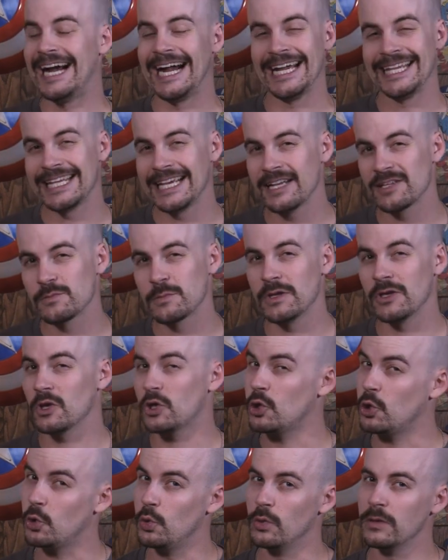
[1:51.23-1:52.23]
I think it's one of the
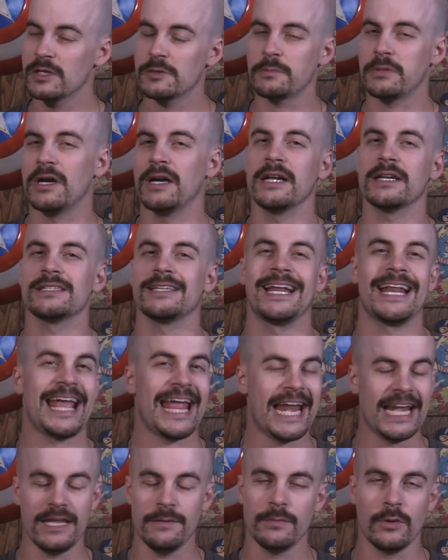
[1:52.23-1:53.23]
coolest products that
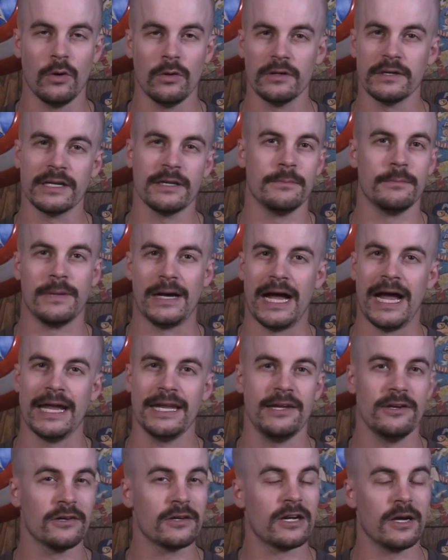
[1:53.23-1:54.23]
any bowler can buy
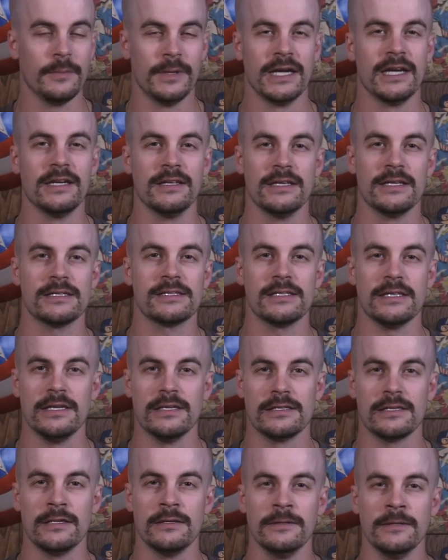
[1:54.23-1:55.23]
here coming into this
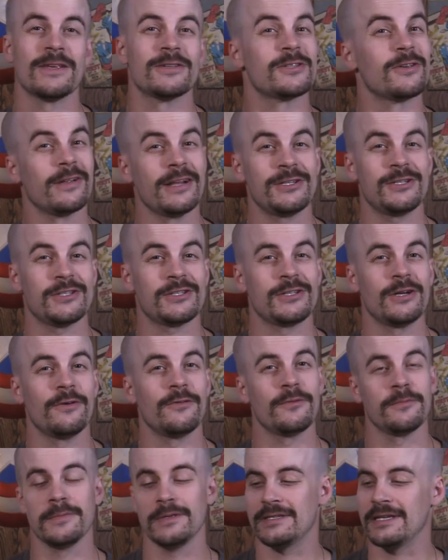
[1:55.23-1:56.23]
season. So let's just
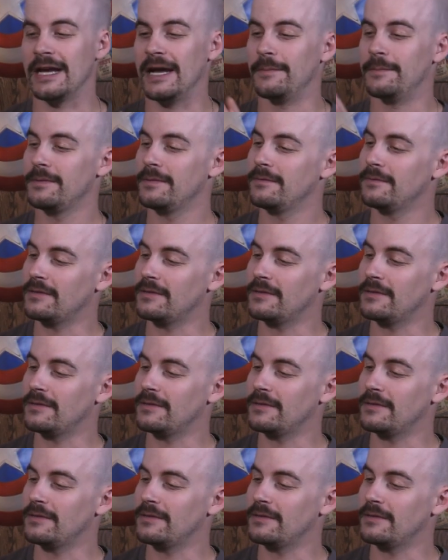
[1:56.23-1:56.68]
start from the top.